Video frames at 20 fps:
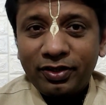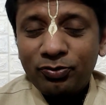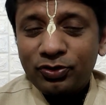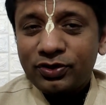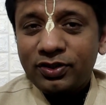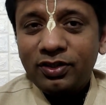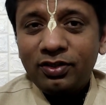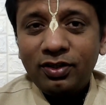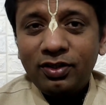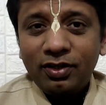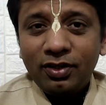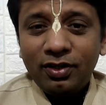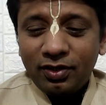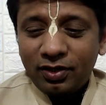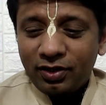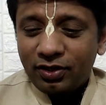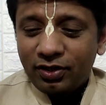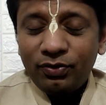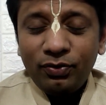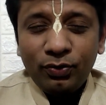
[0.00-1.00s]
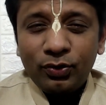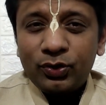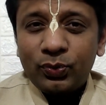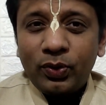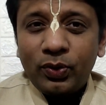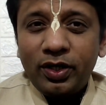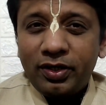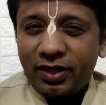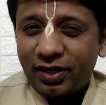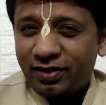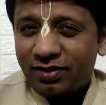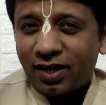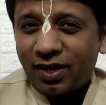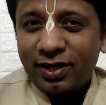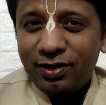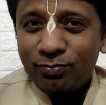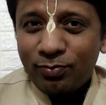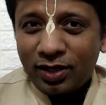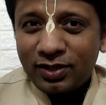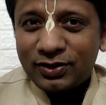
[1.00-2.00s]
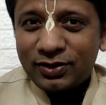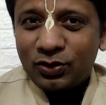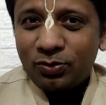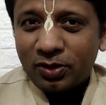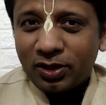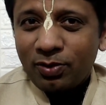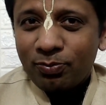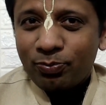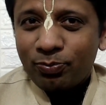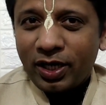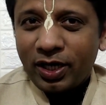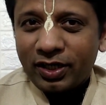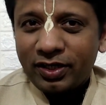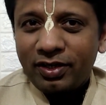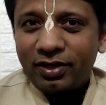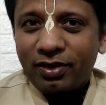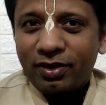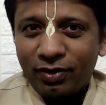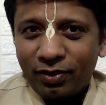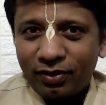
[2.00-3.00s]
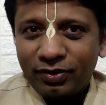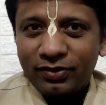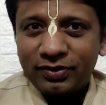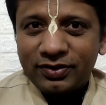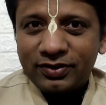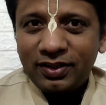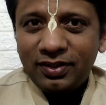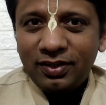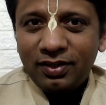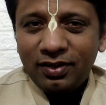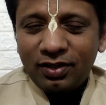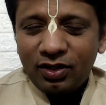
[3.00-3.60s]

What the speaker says: You see, usually take 9 months to become pregnant and all, you see.